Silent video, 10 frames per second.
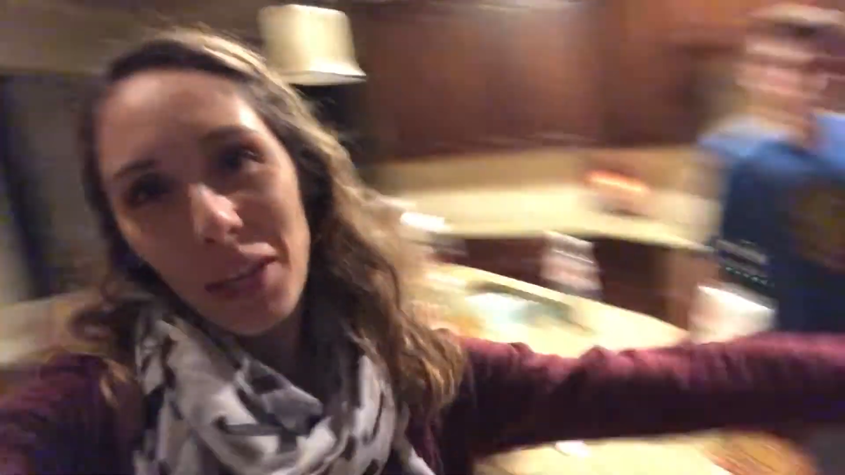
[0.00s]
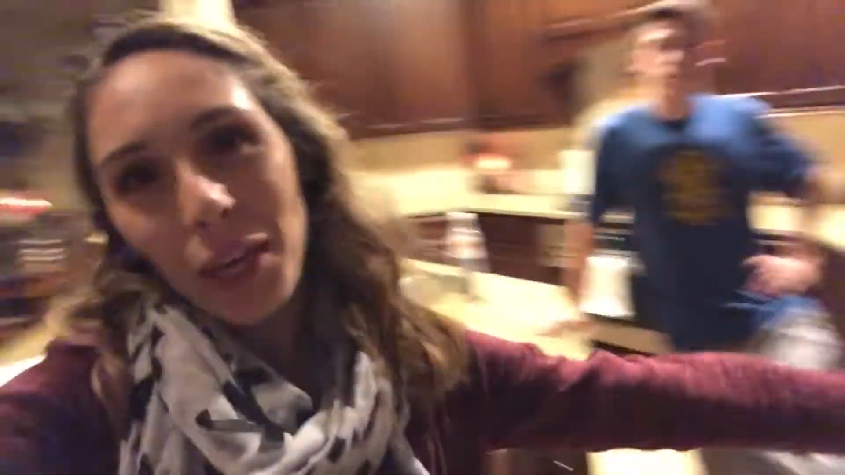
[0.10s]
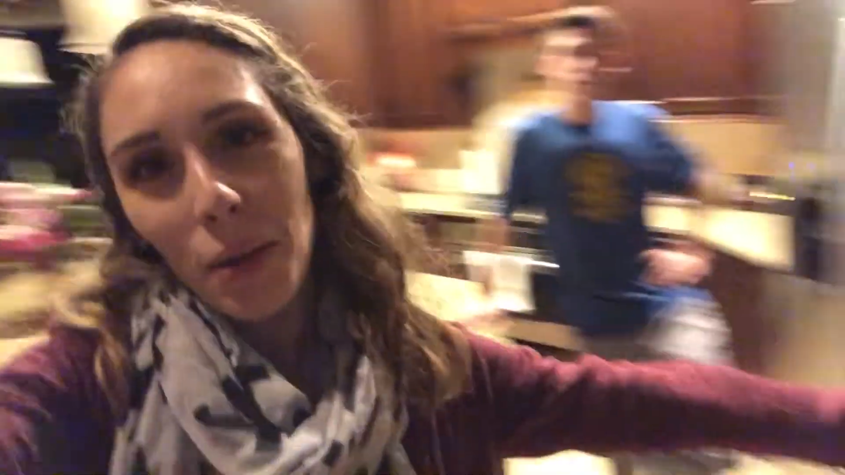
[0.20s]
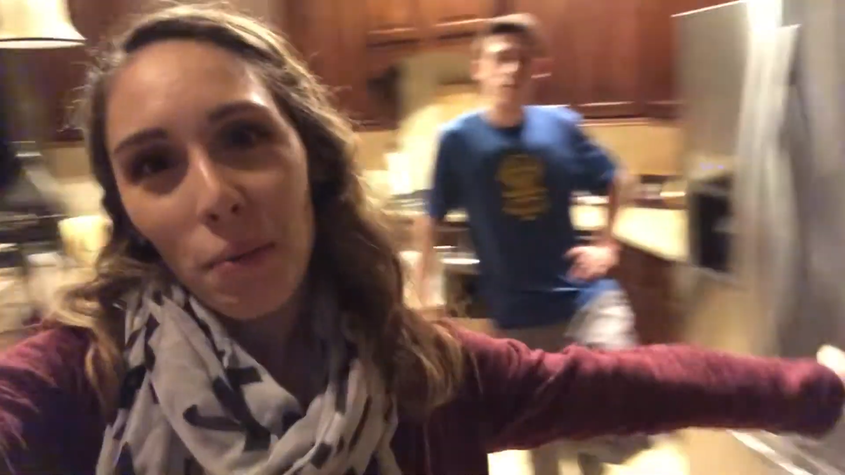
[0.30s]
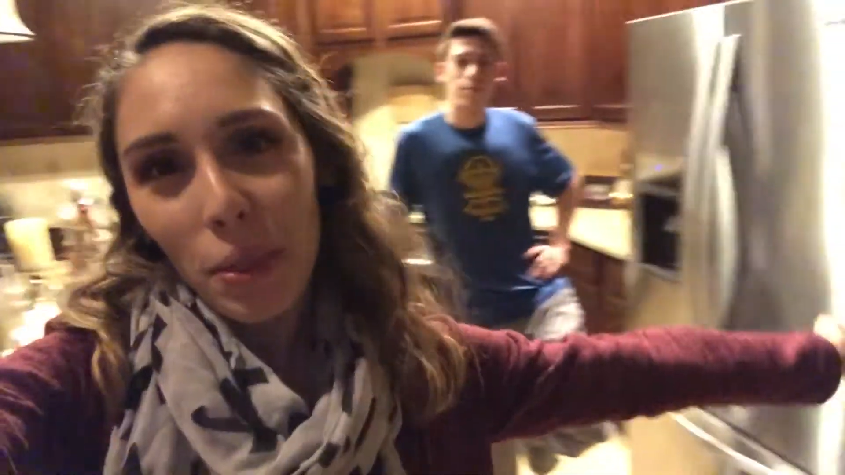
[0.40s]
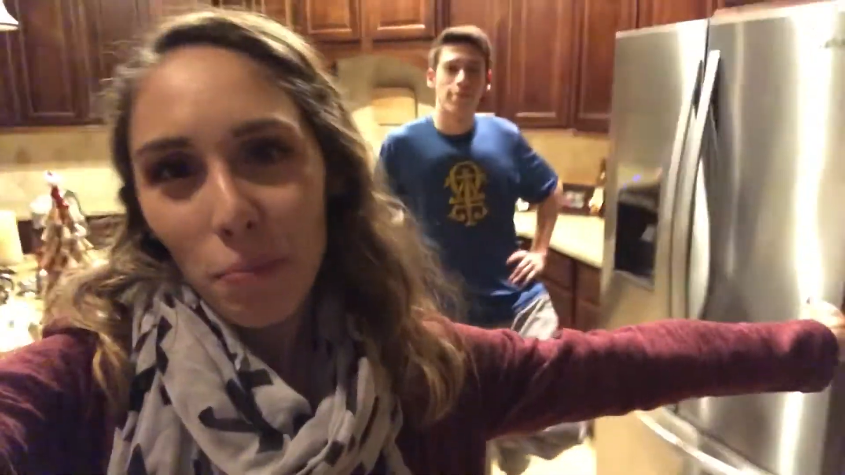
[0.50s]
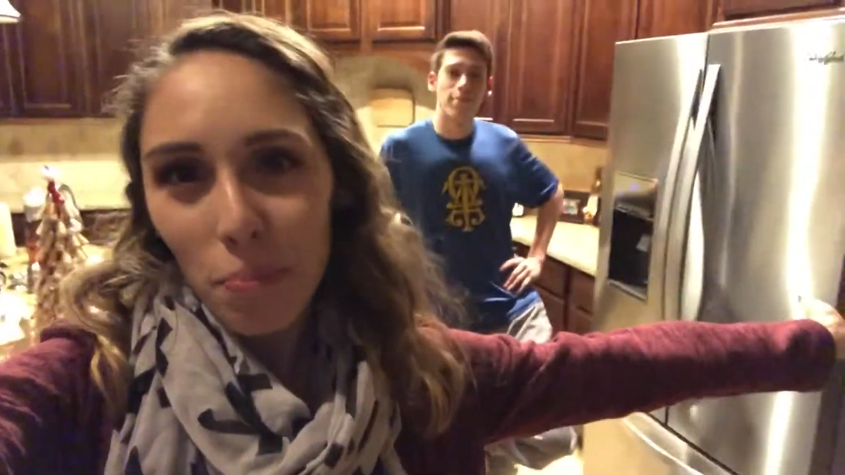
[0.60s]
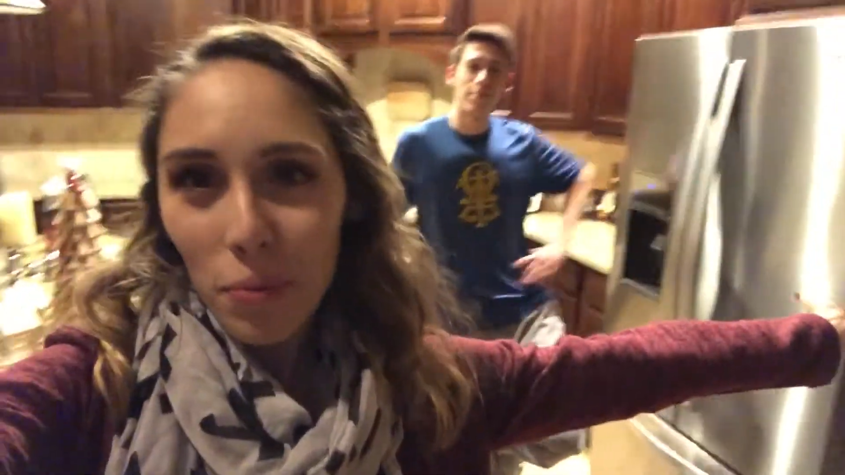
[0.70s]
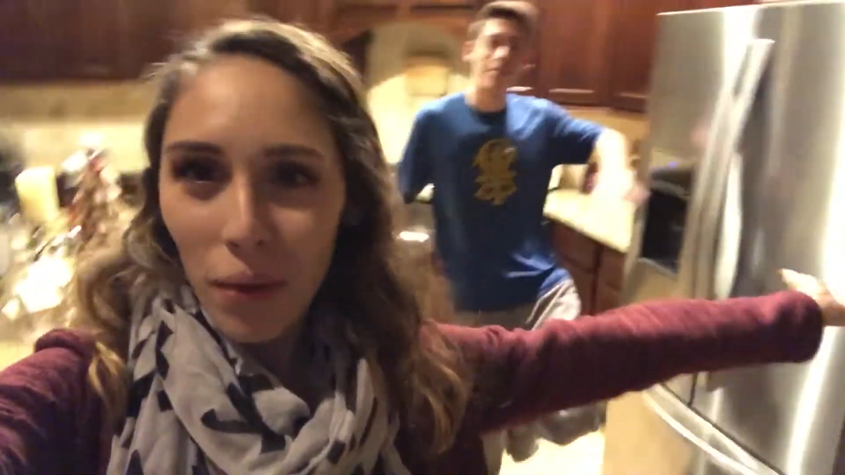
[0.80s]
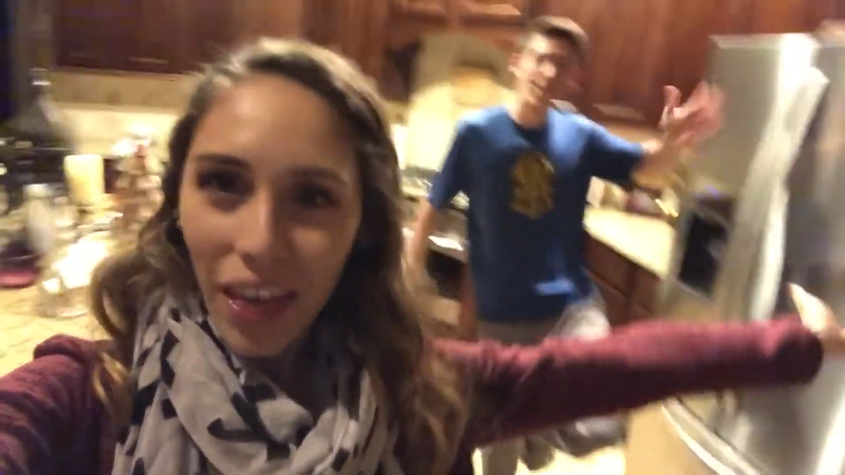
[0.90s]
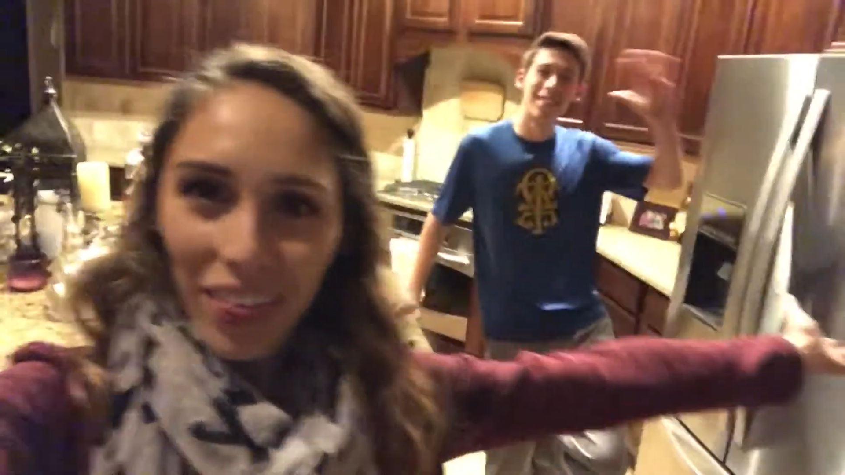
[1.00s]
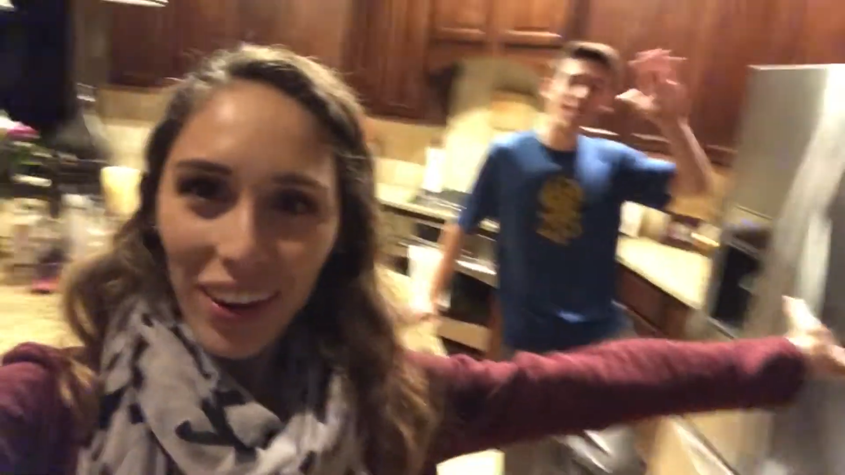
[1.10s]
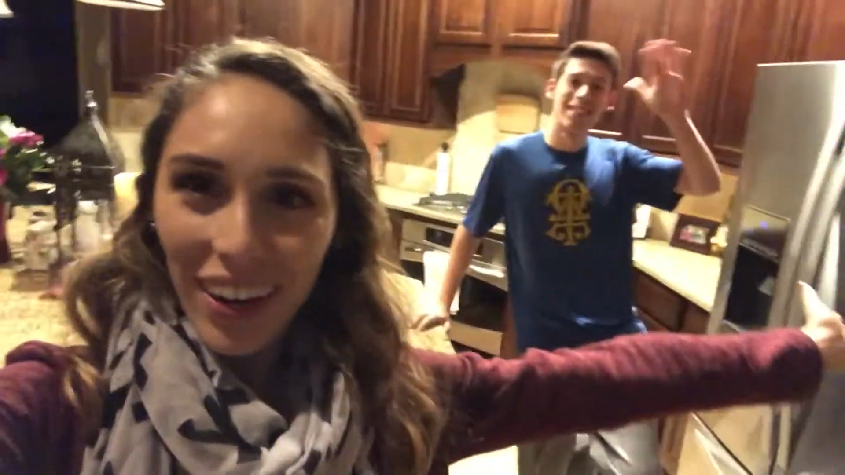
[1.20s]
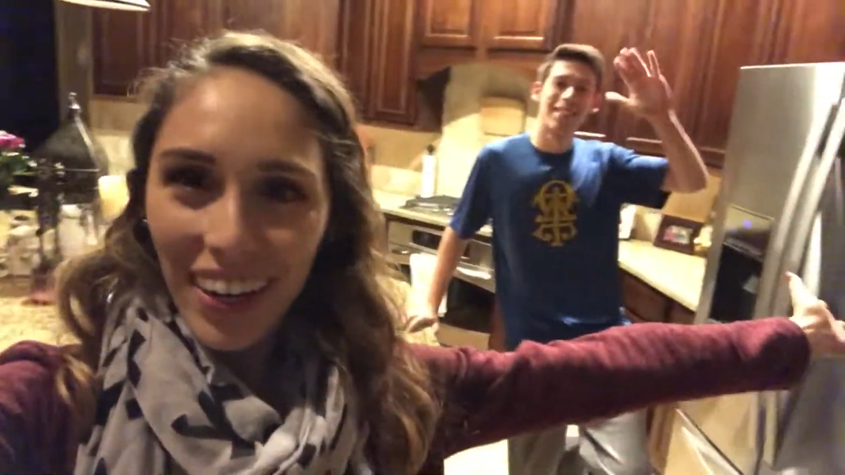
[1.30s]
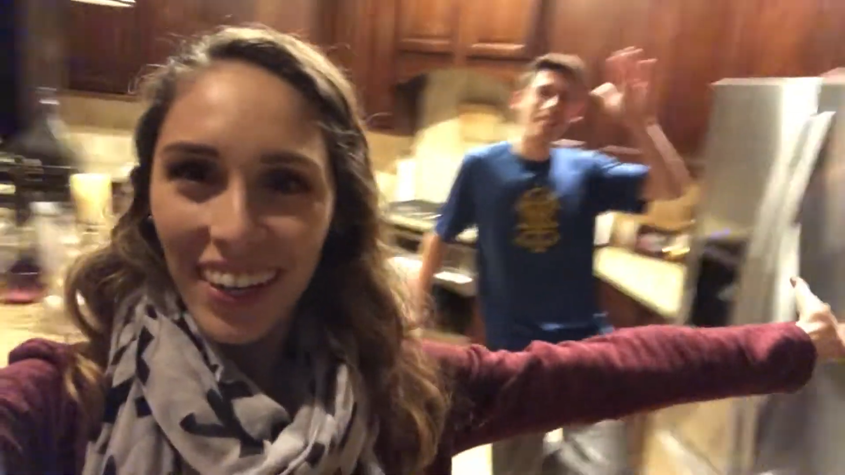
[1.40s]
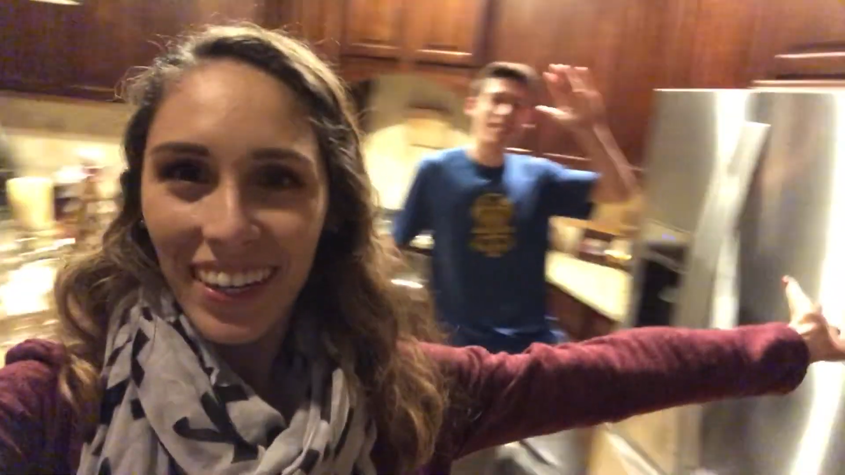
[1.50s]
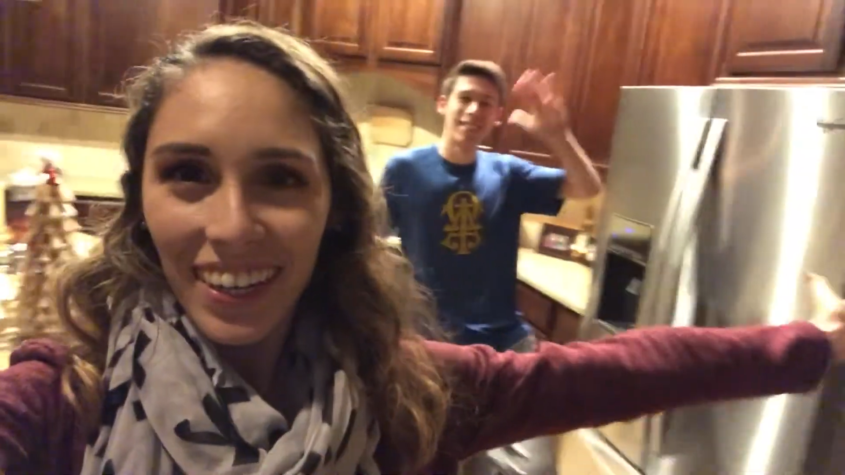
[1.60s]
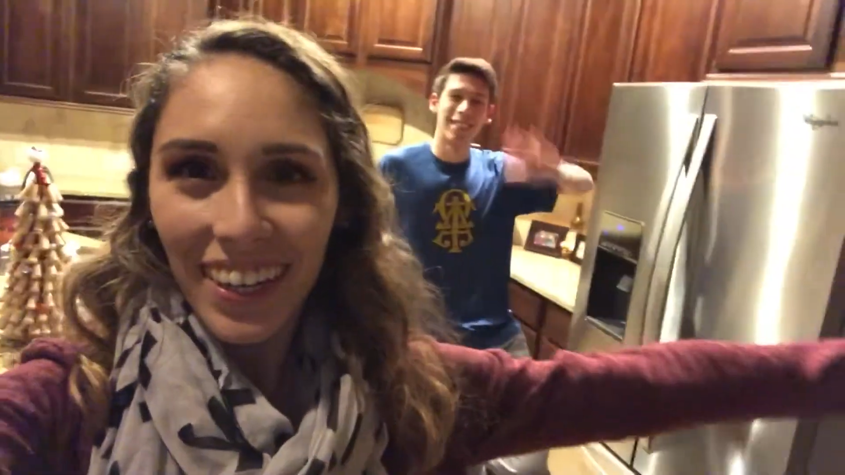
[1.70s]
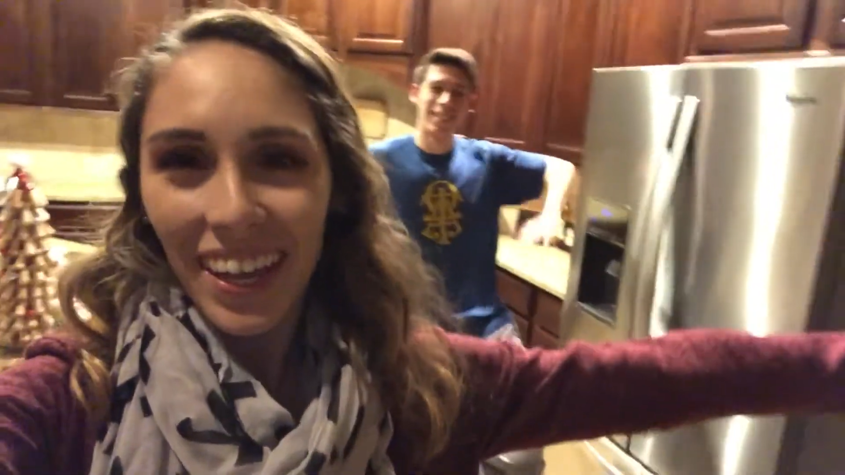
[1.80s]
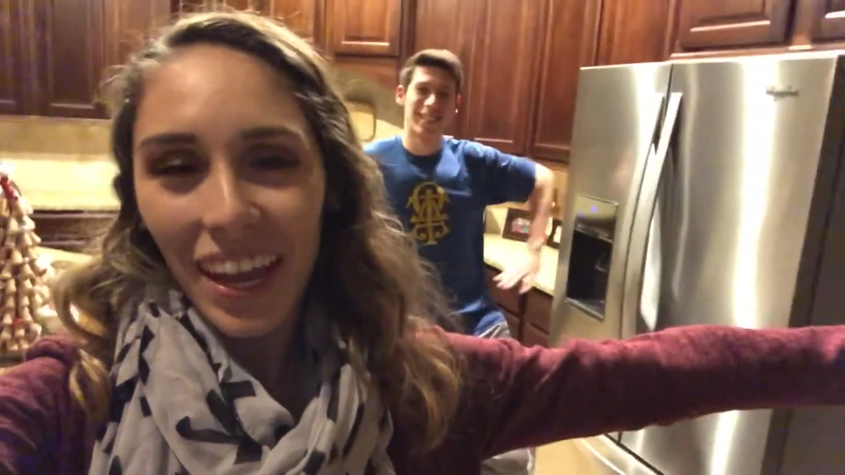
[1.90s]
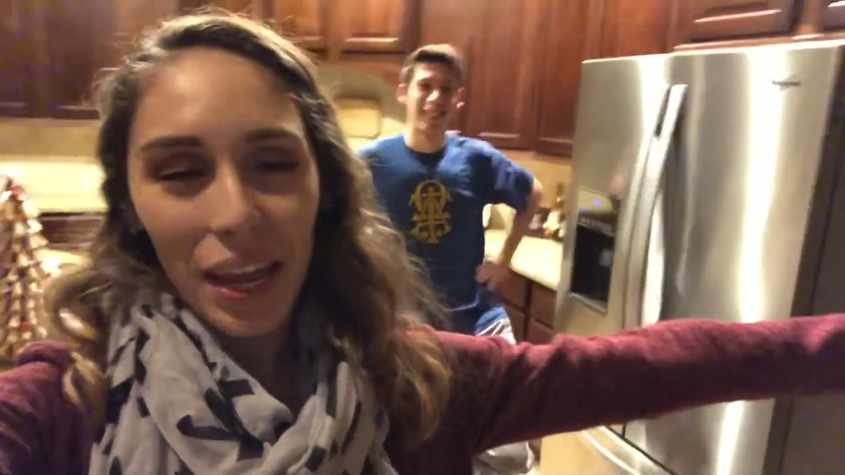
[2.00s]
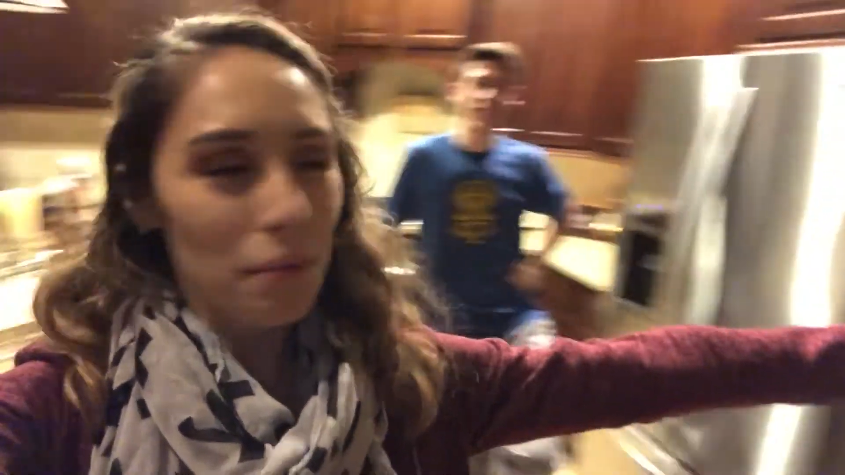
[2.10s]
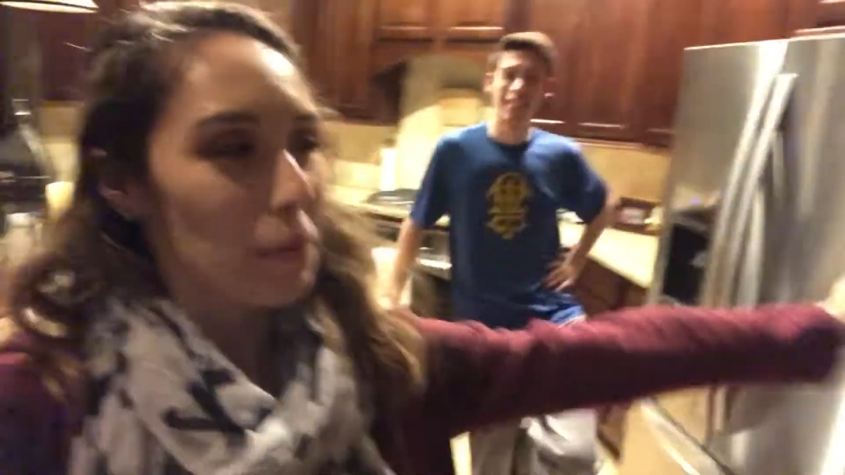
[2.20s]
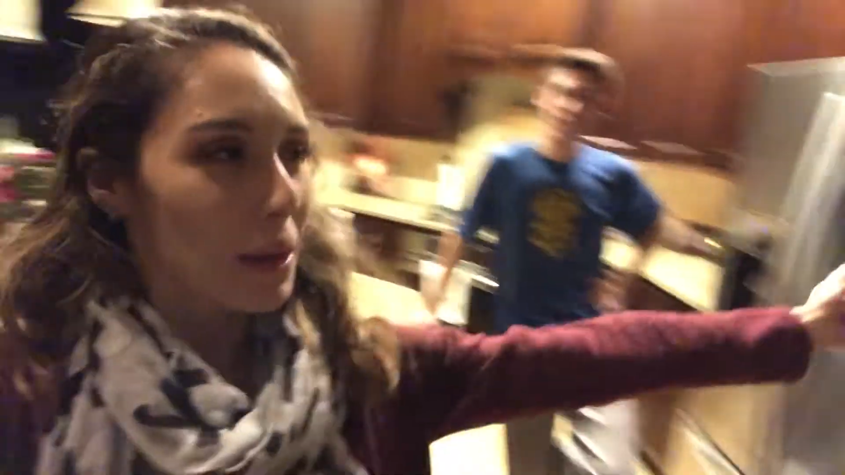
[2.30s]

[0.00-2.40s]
here with brother and